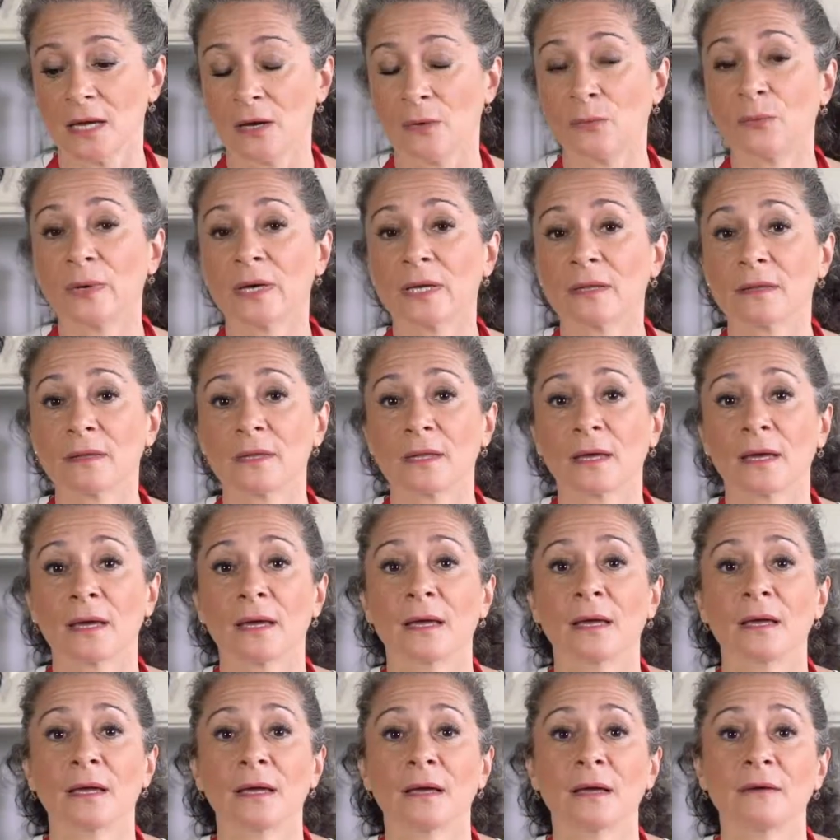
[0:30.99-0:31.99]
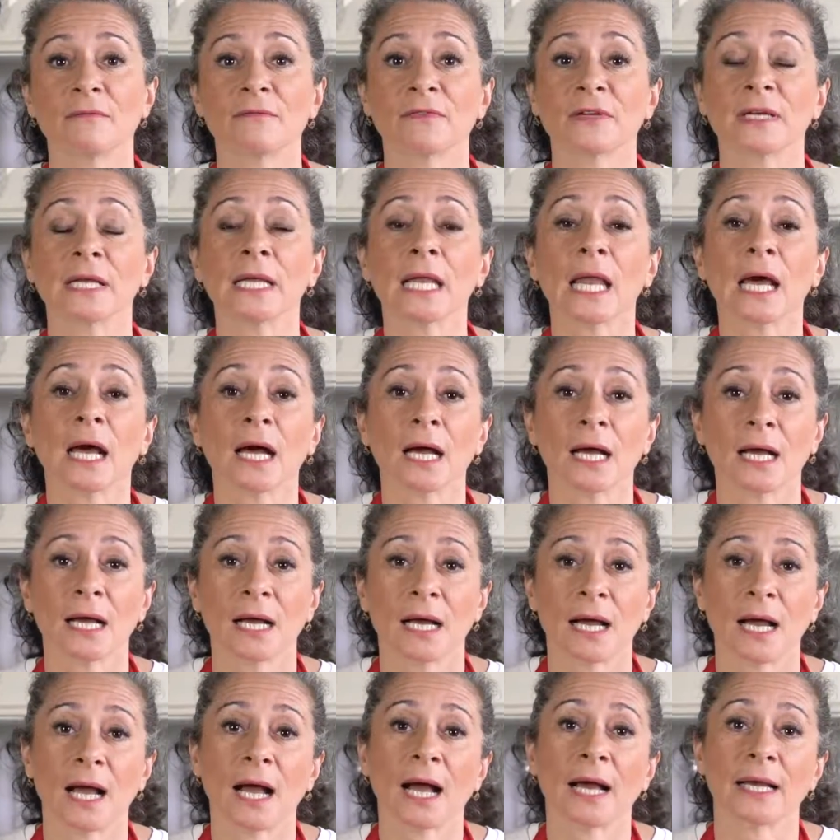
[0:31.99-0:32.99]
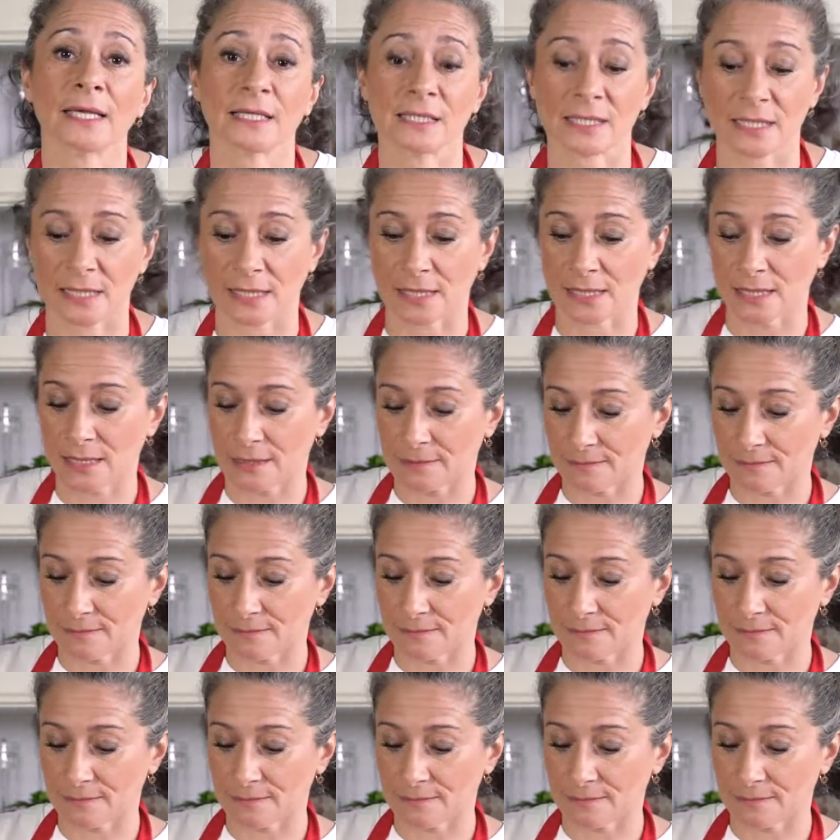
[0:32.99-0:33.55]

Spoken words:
with vanilla icing.